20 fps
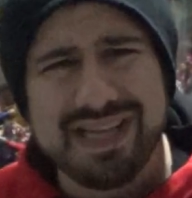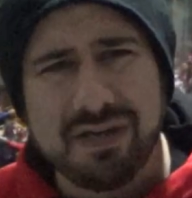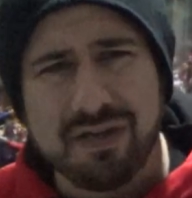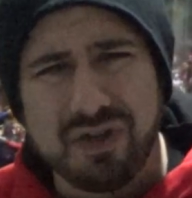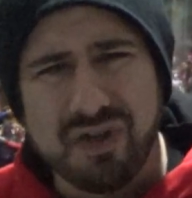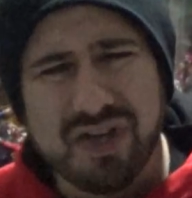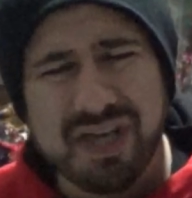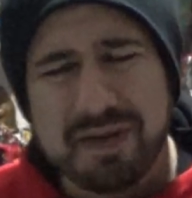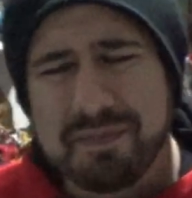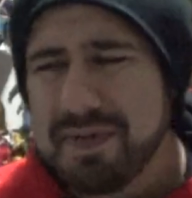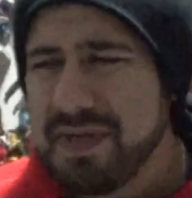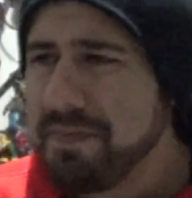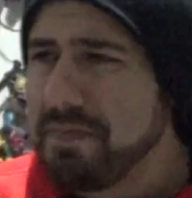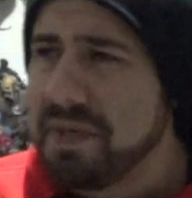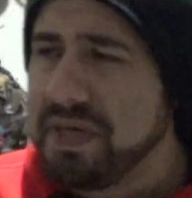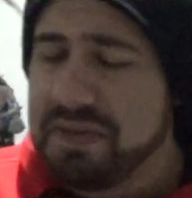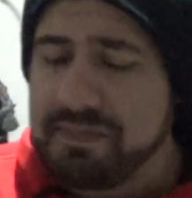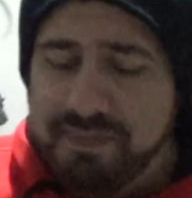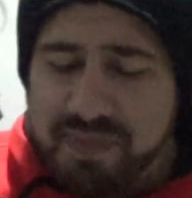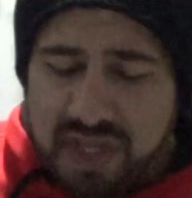that'll look at me,
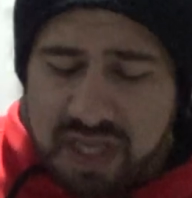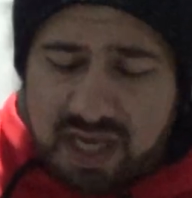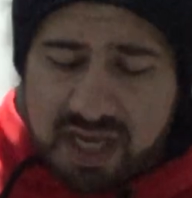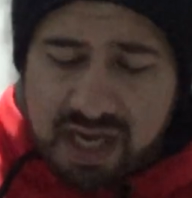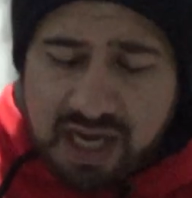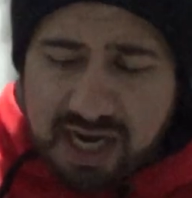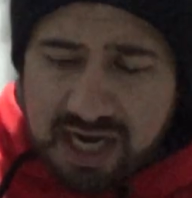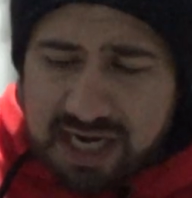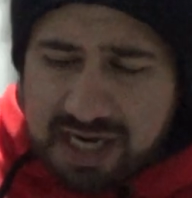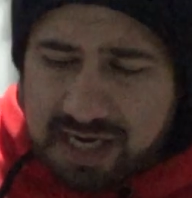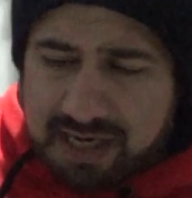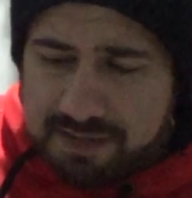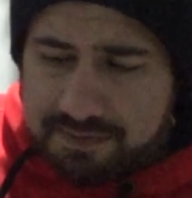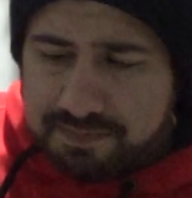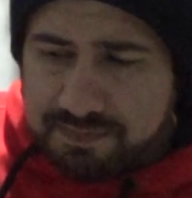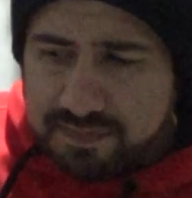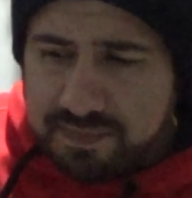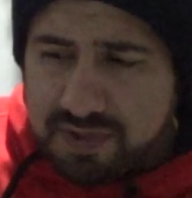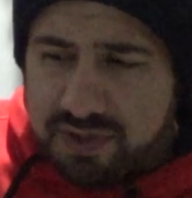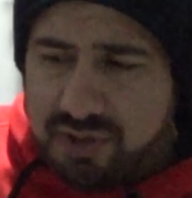but
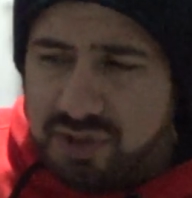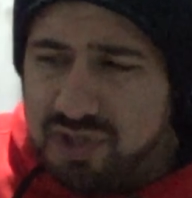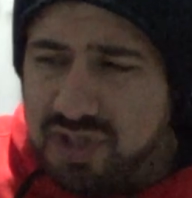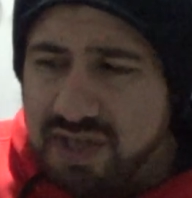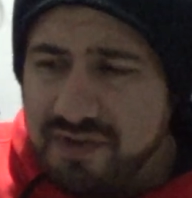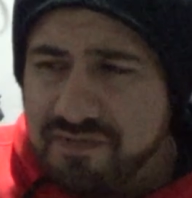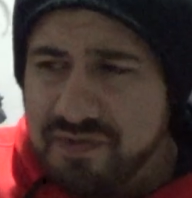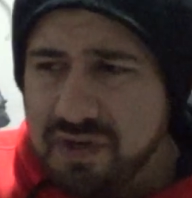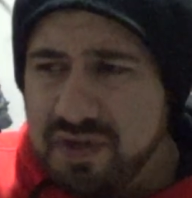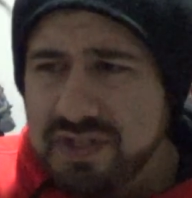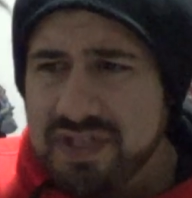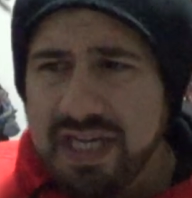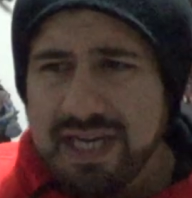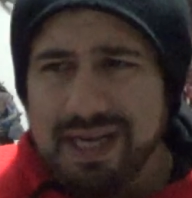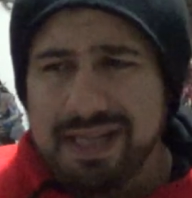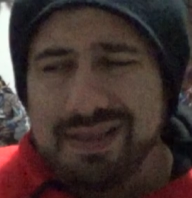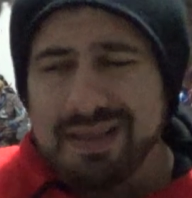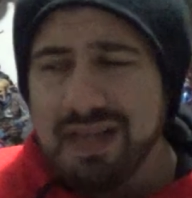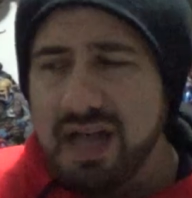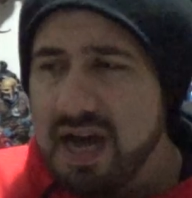um, usually if there's
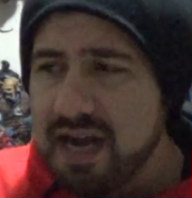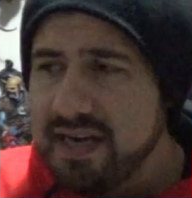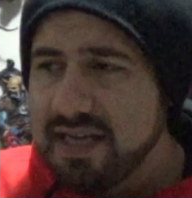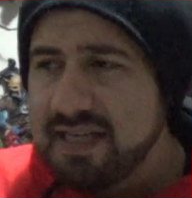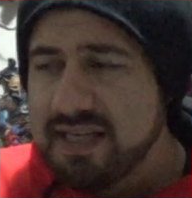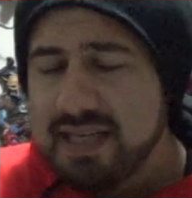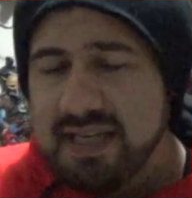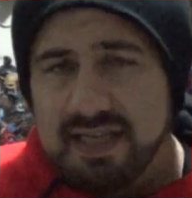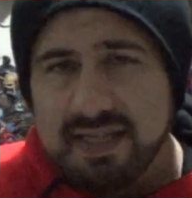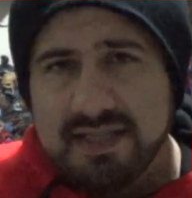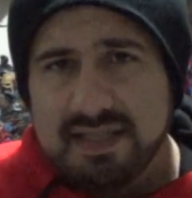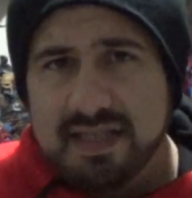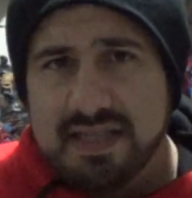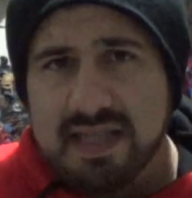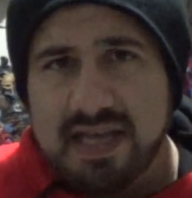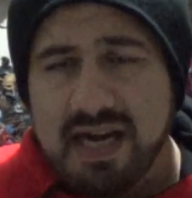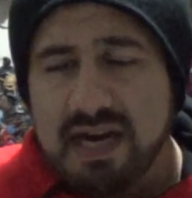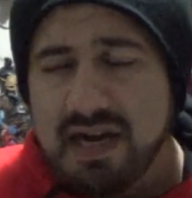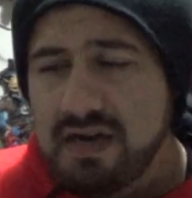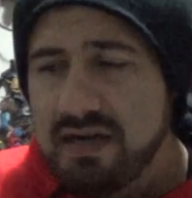like a lot of kids
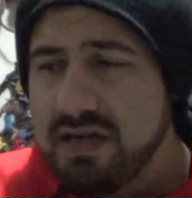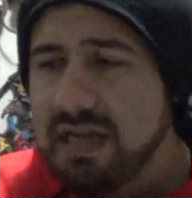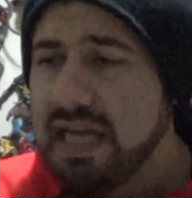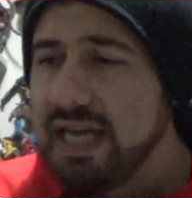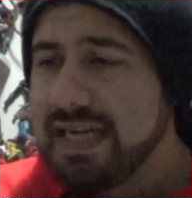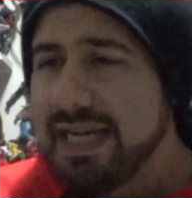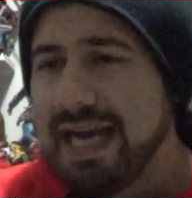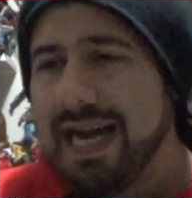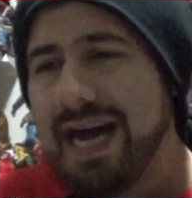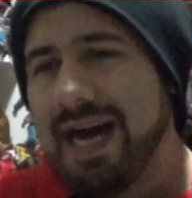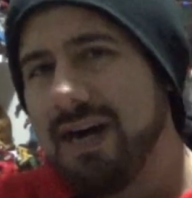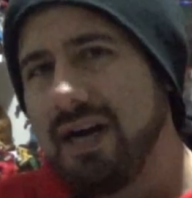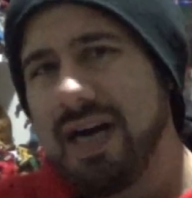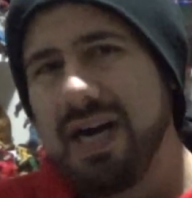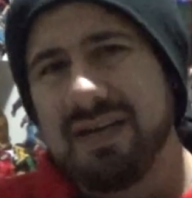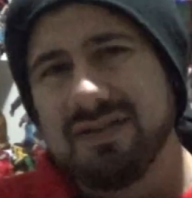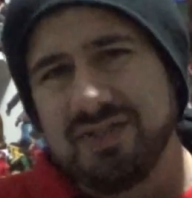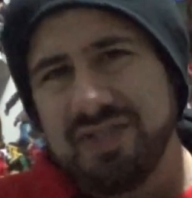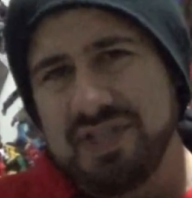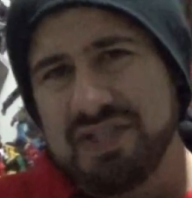in there, like I'll,
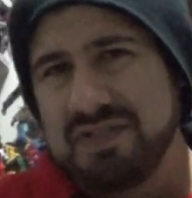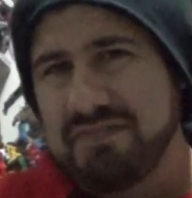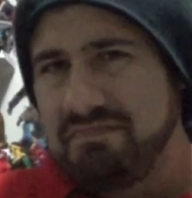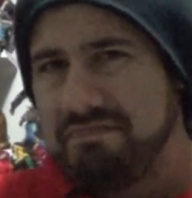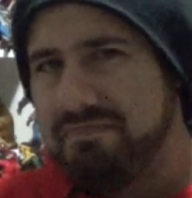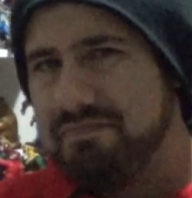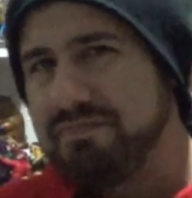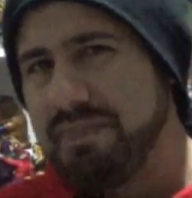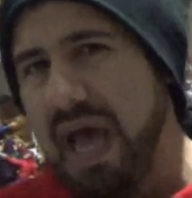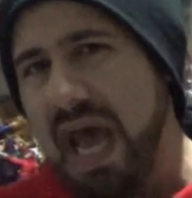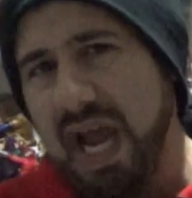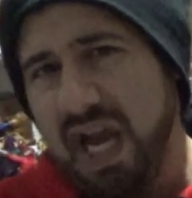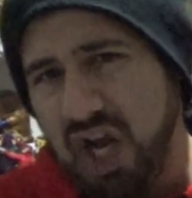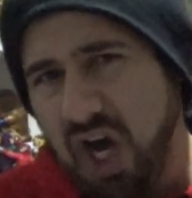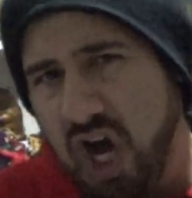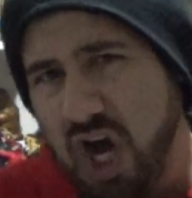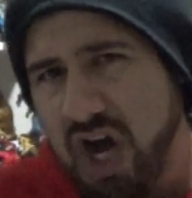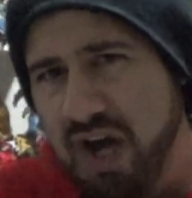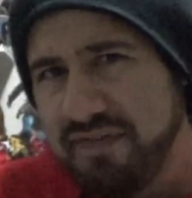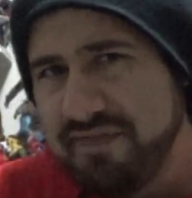I'll just back
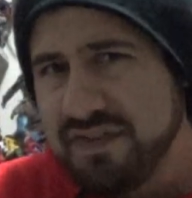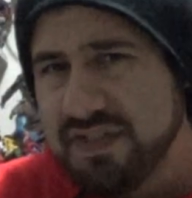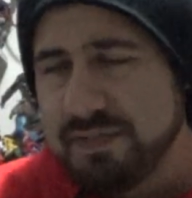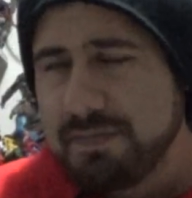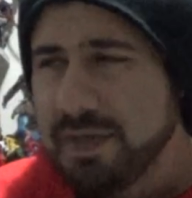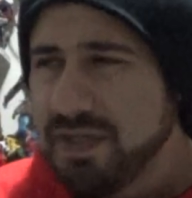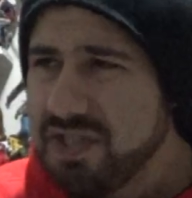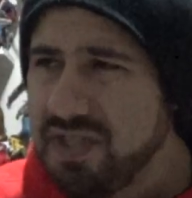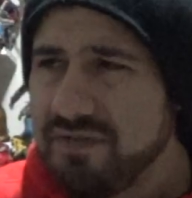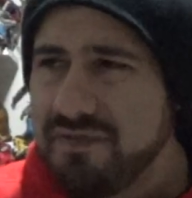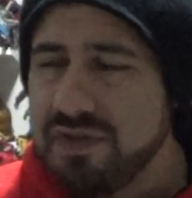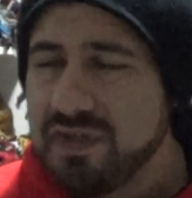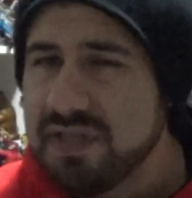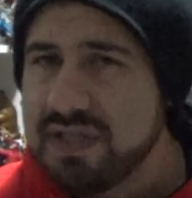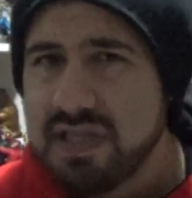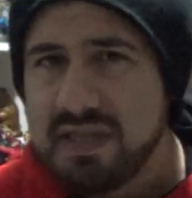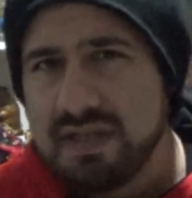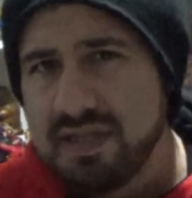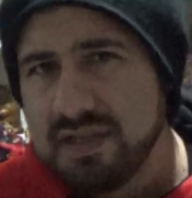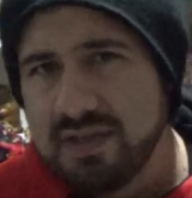off, especially if
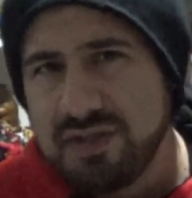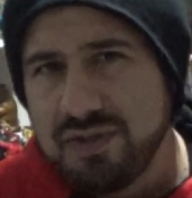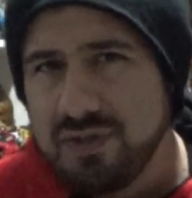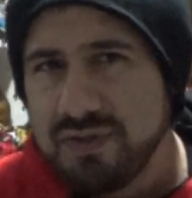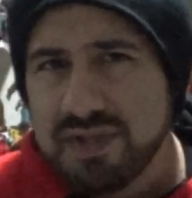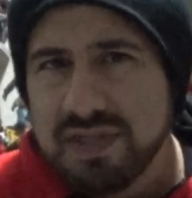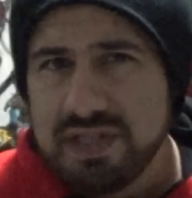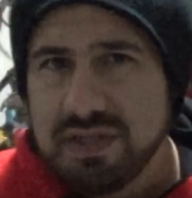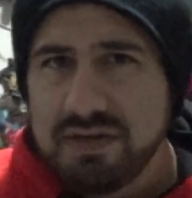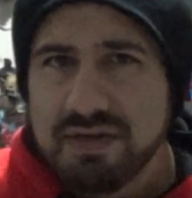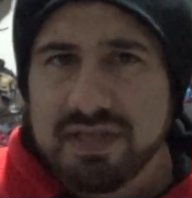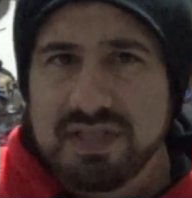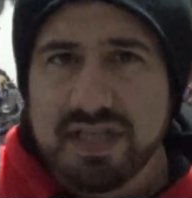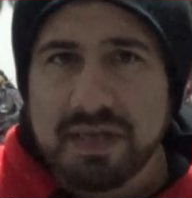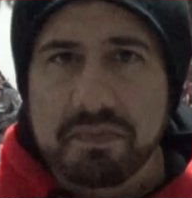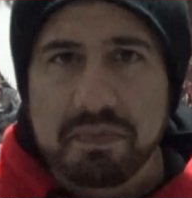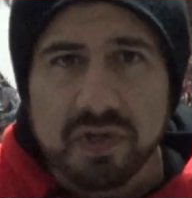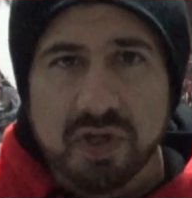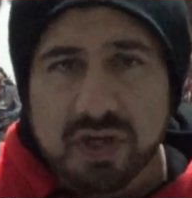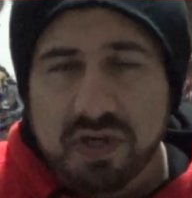there's nothing too serious
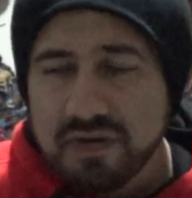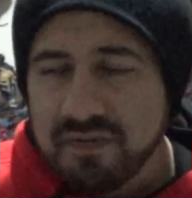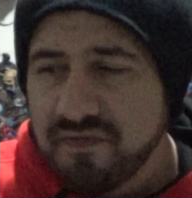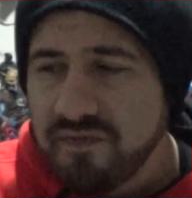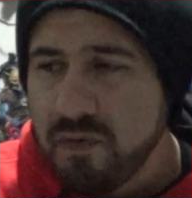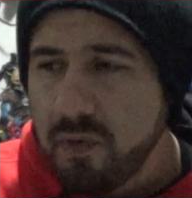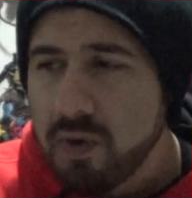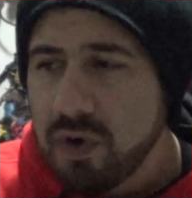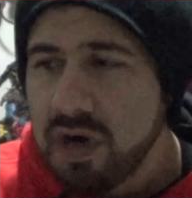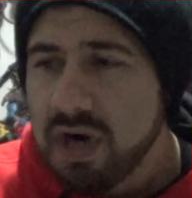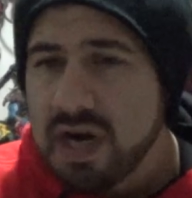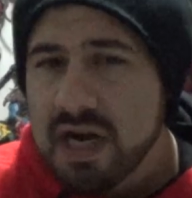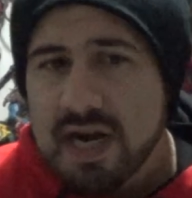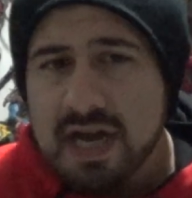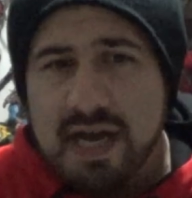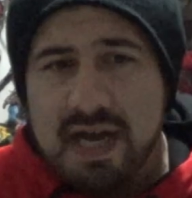I'm looking for.